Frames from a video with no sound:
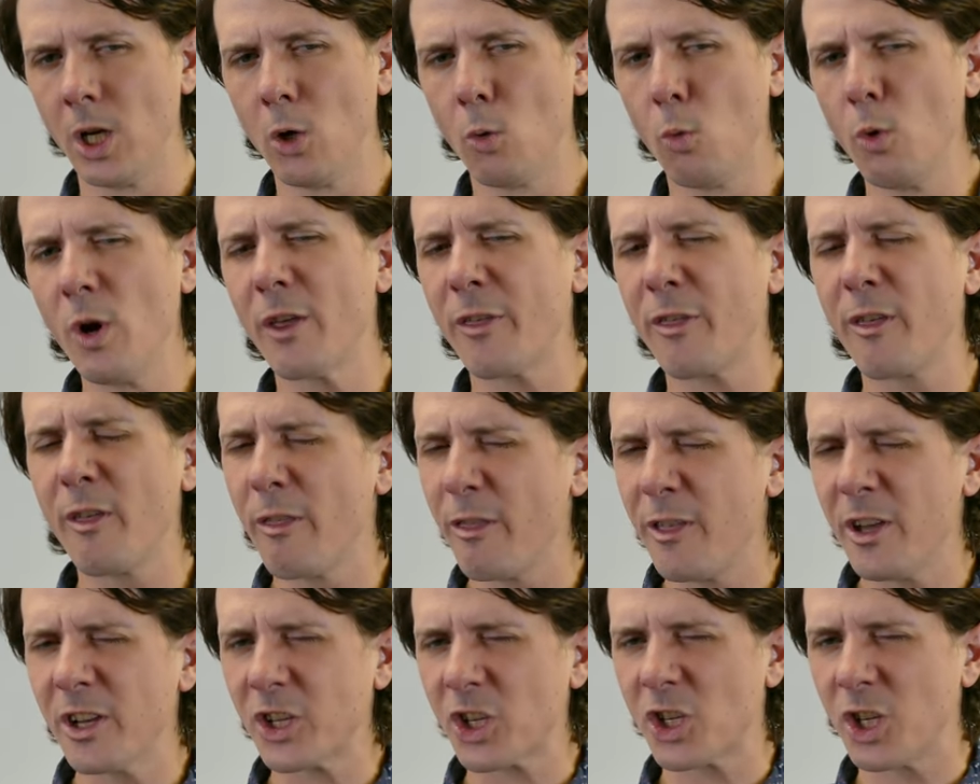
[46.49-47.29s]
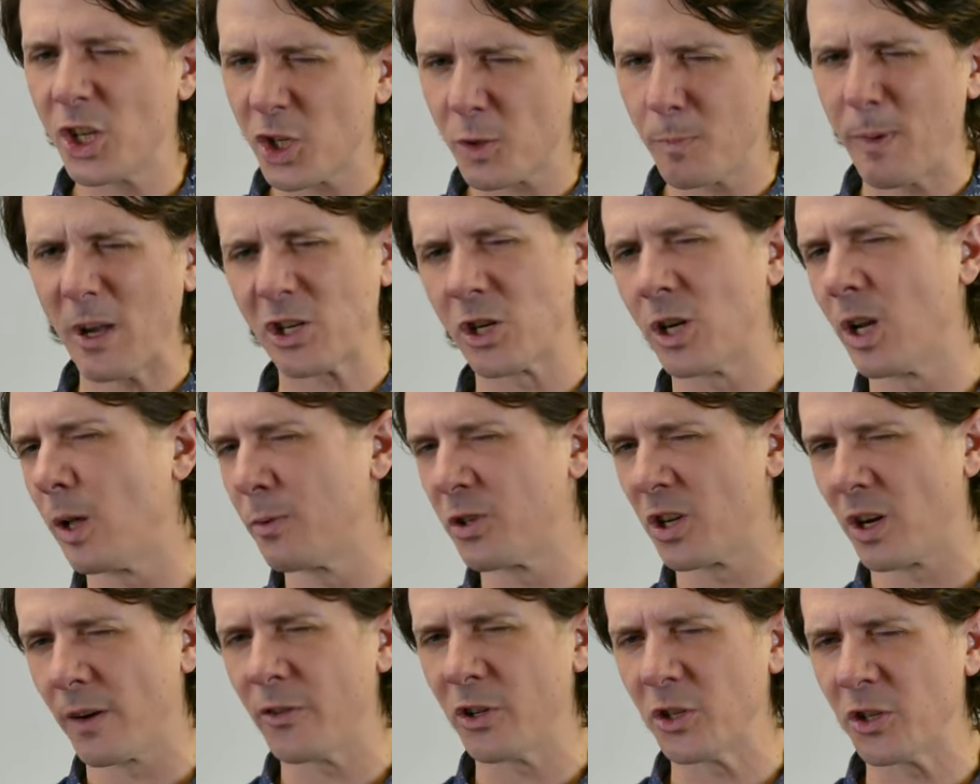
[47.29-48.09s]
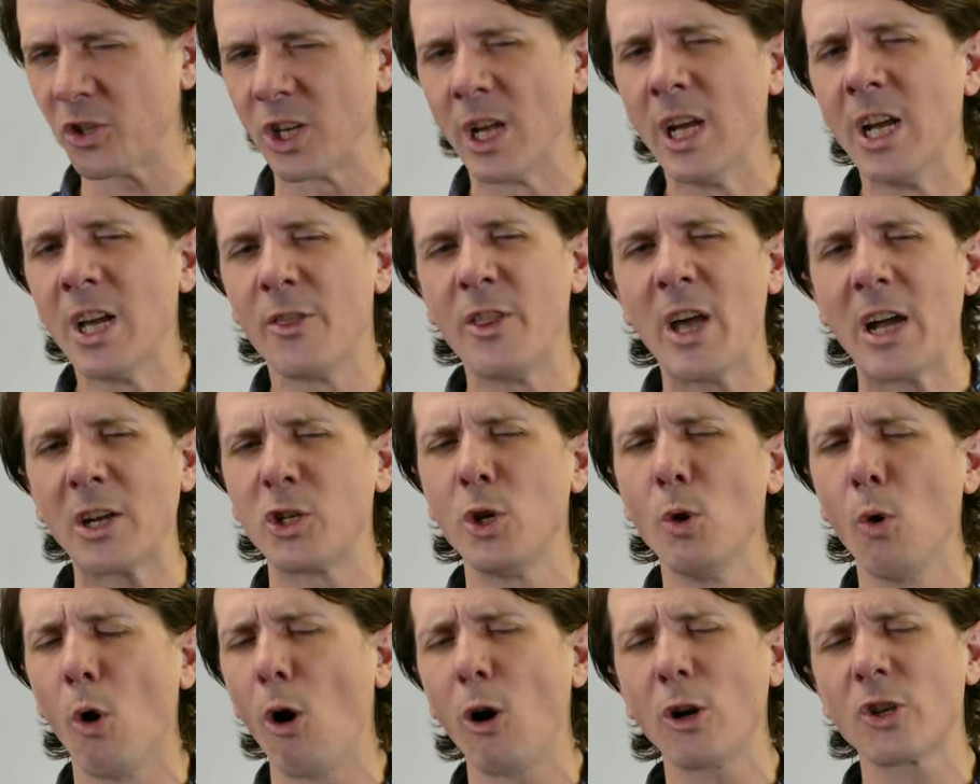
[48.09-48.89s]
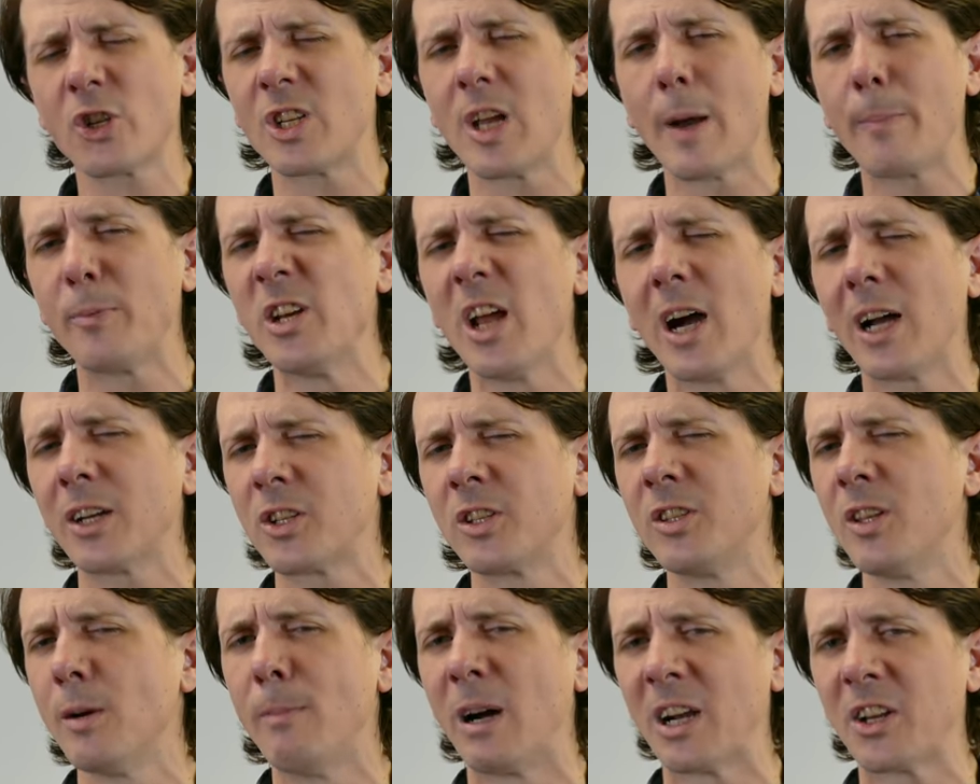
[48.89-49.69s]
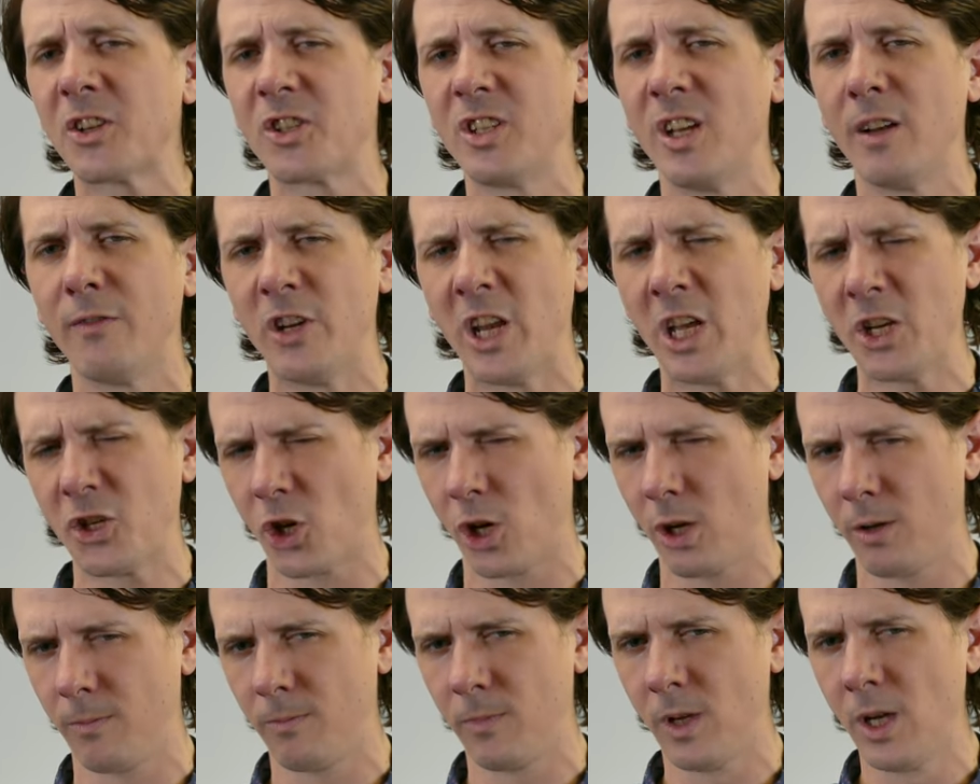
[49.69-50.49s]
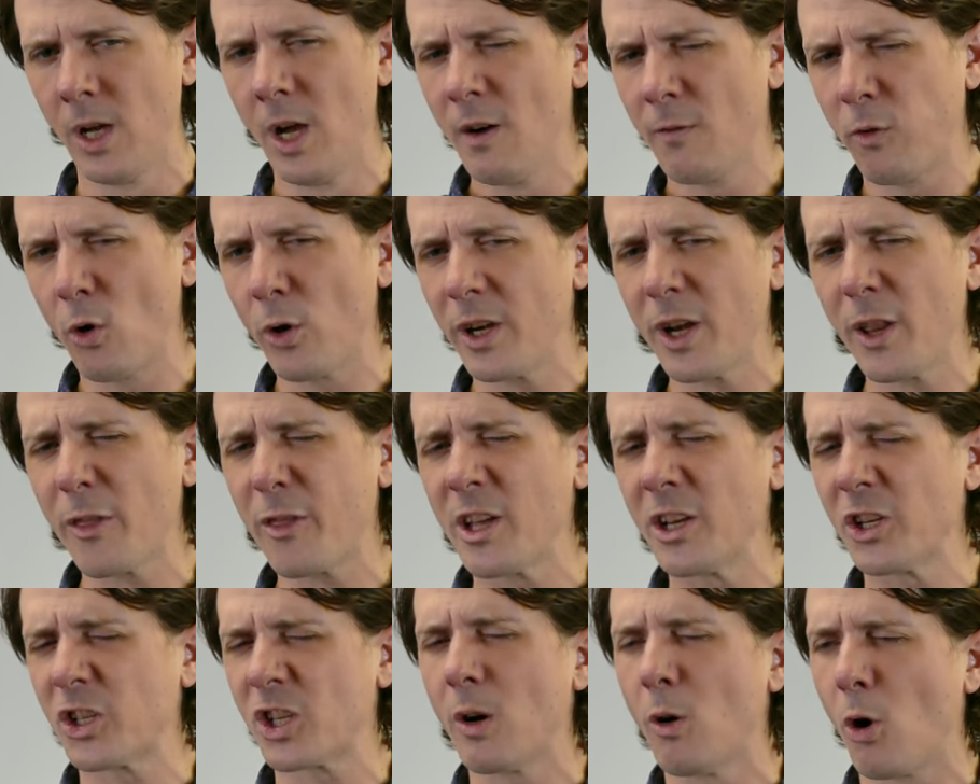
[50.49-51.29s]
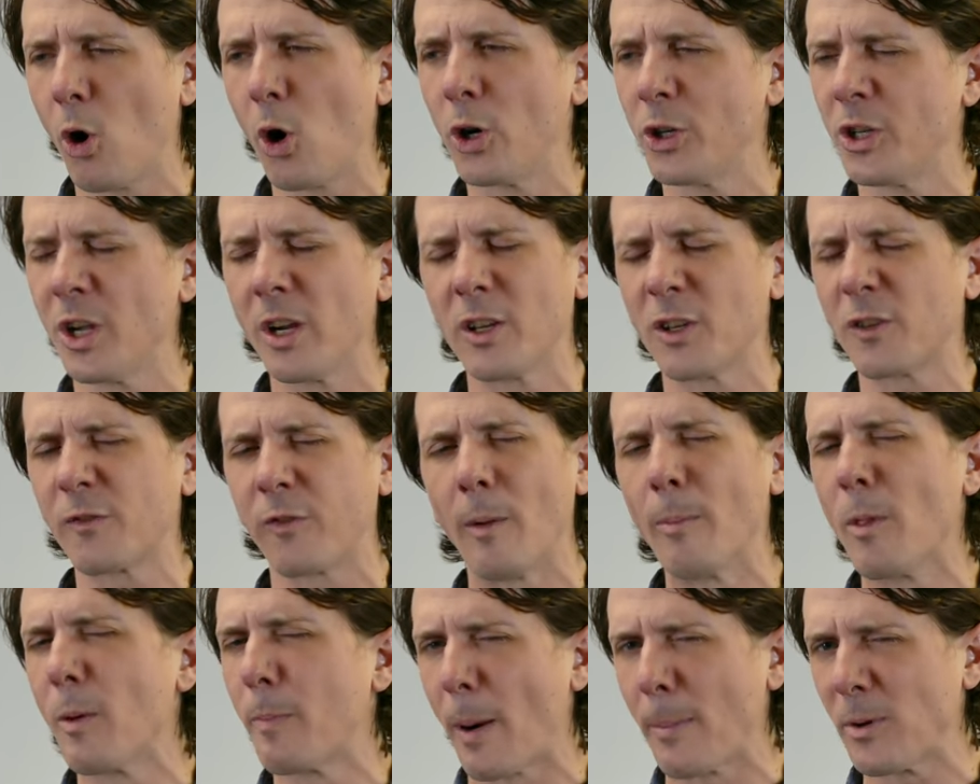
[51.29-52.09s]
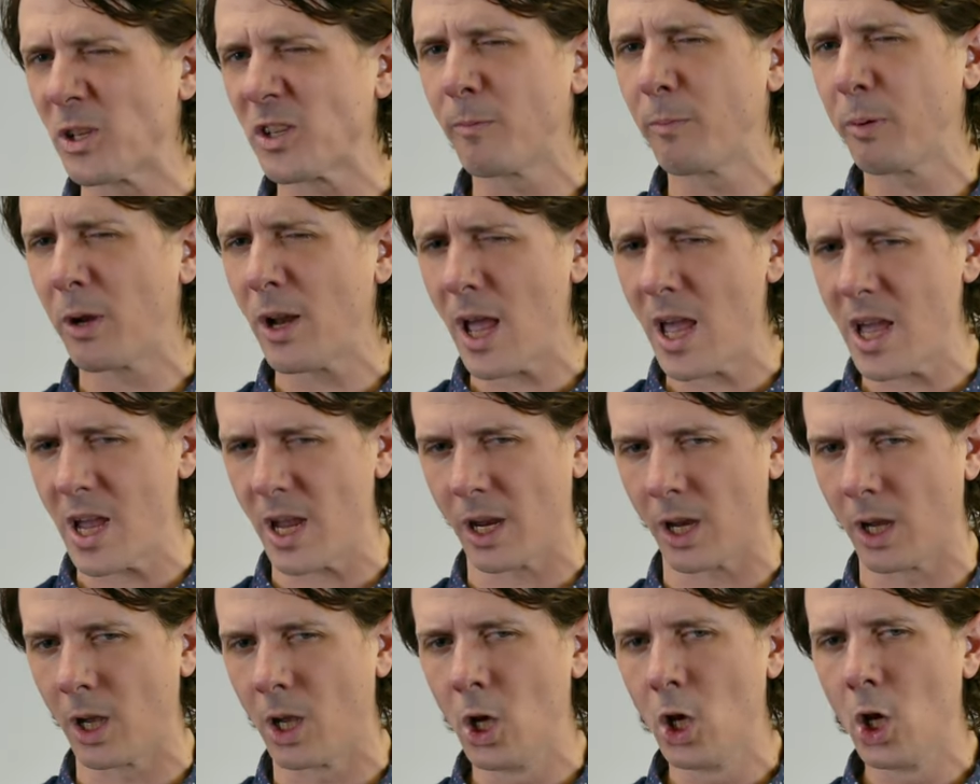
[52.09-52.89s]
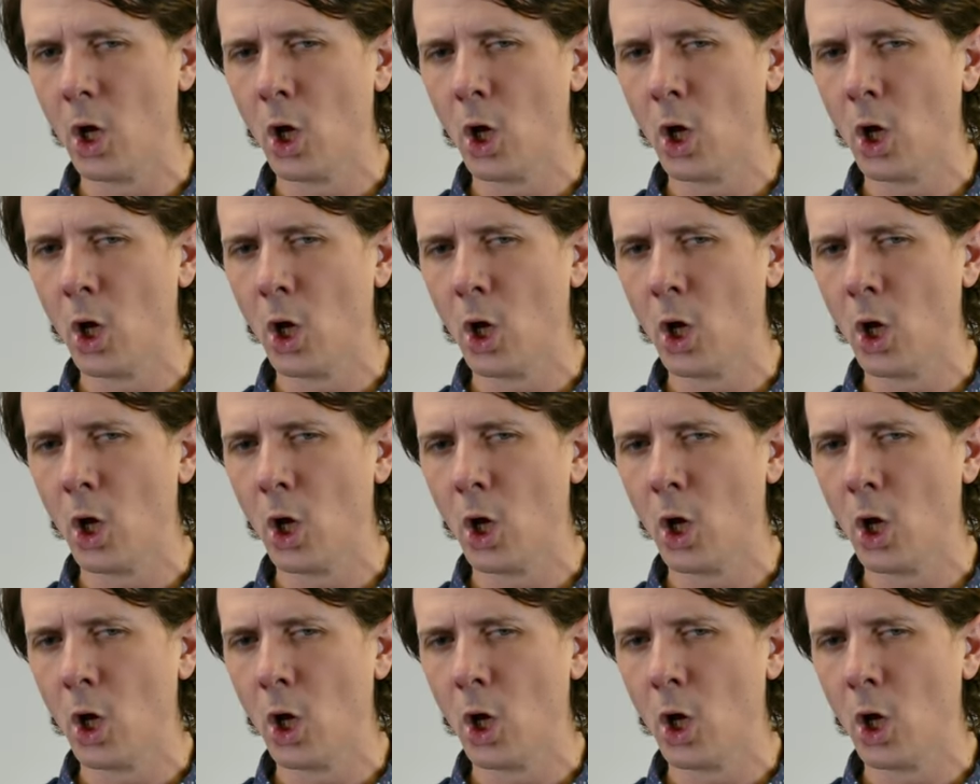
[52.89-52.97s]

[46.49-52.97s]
With this special observance, that you o'erstep not the modesty of nature, for anything so o'erdone is from the purpose of playing,